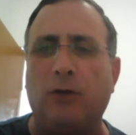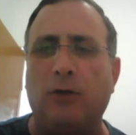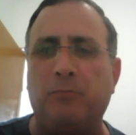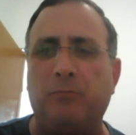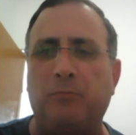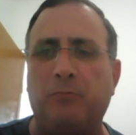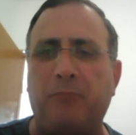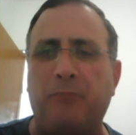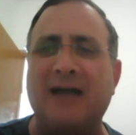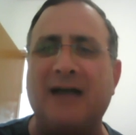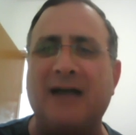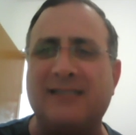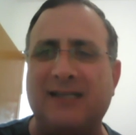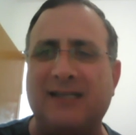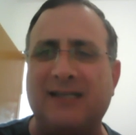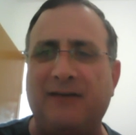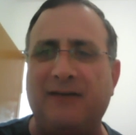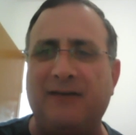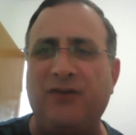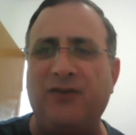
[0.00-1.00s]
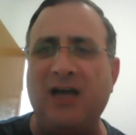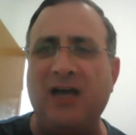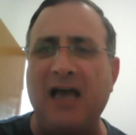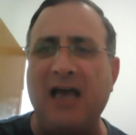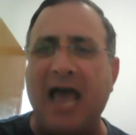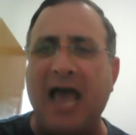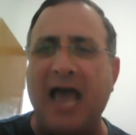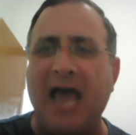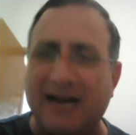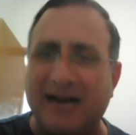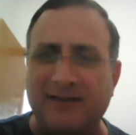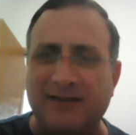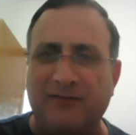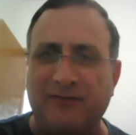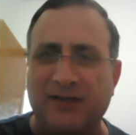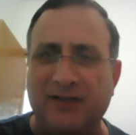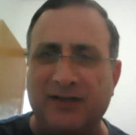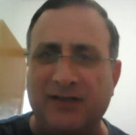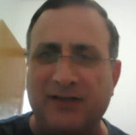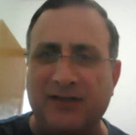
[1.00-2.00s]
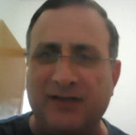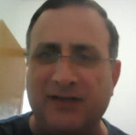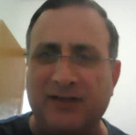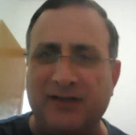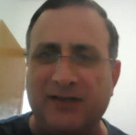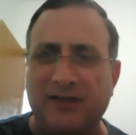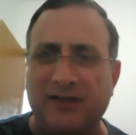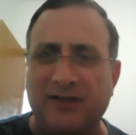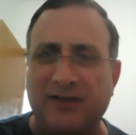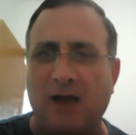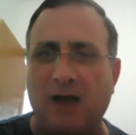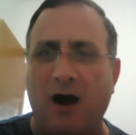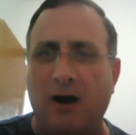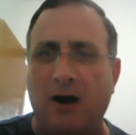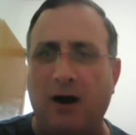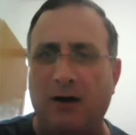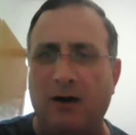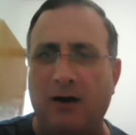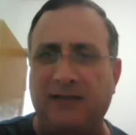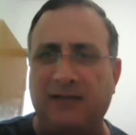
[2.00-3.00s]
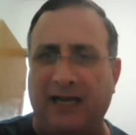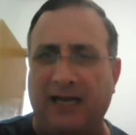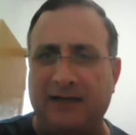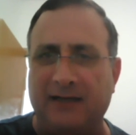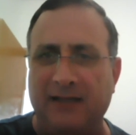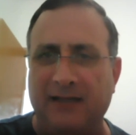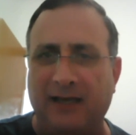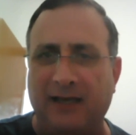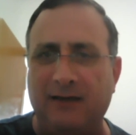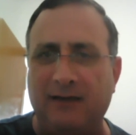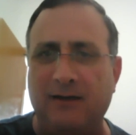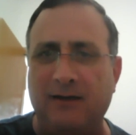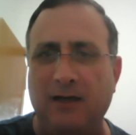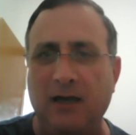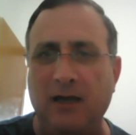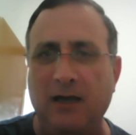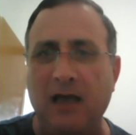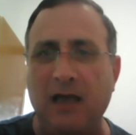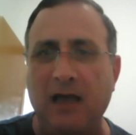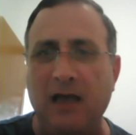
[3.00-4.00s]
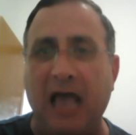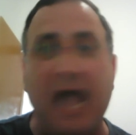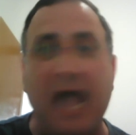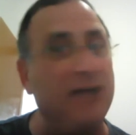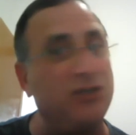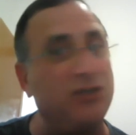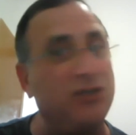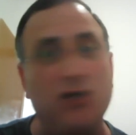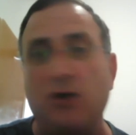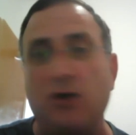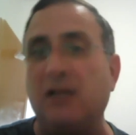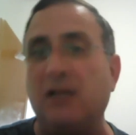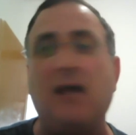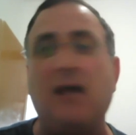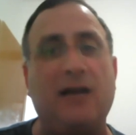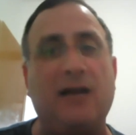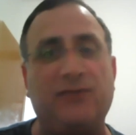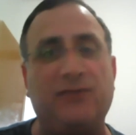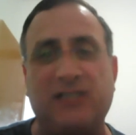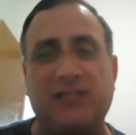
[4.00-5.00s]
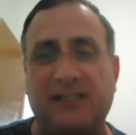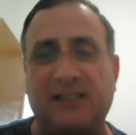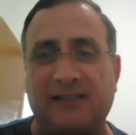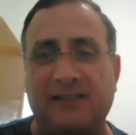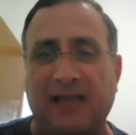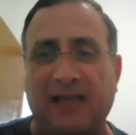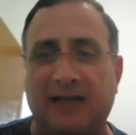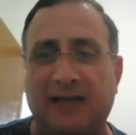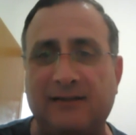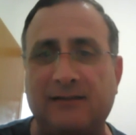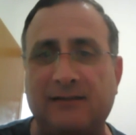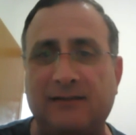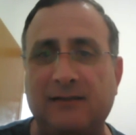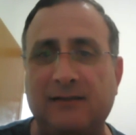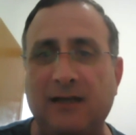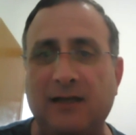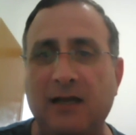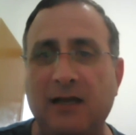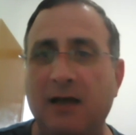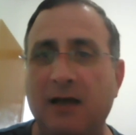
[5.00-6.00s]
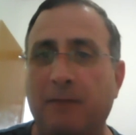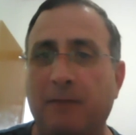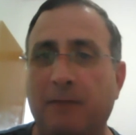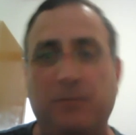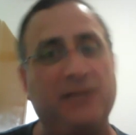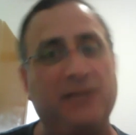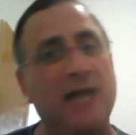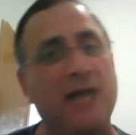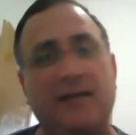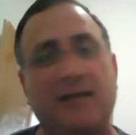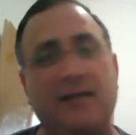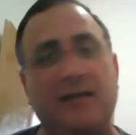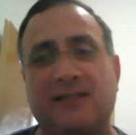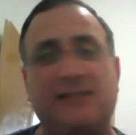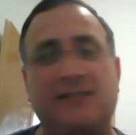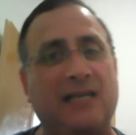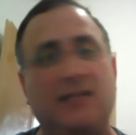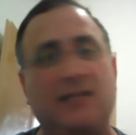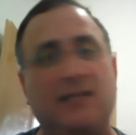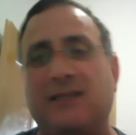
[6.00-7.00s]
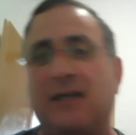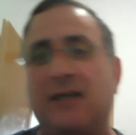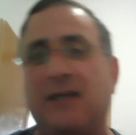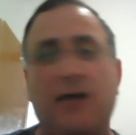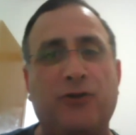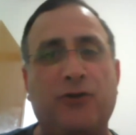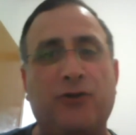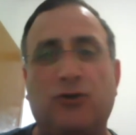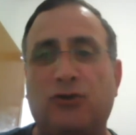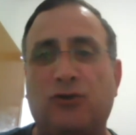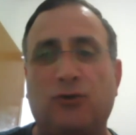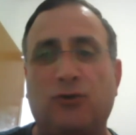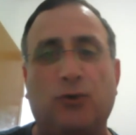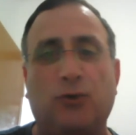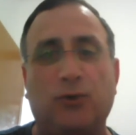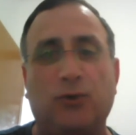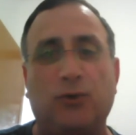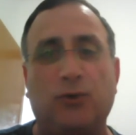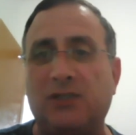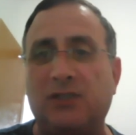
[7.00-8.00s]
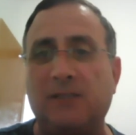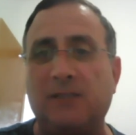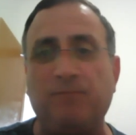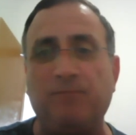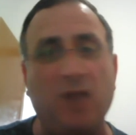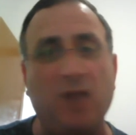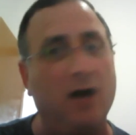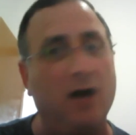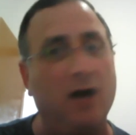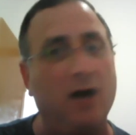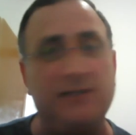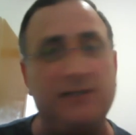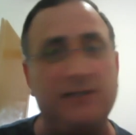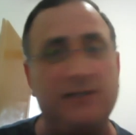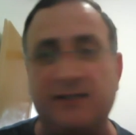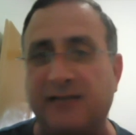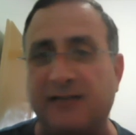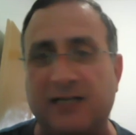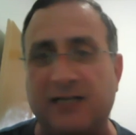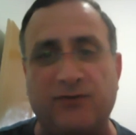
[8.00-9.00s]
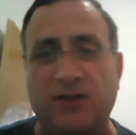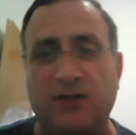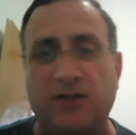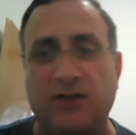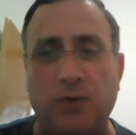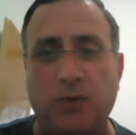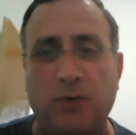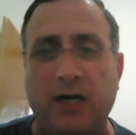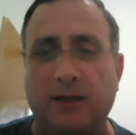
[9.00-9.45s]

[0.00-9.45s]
positive activism, which is our technique, has shown a lot of success, but not to say that the other tools aren't successful as well.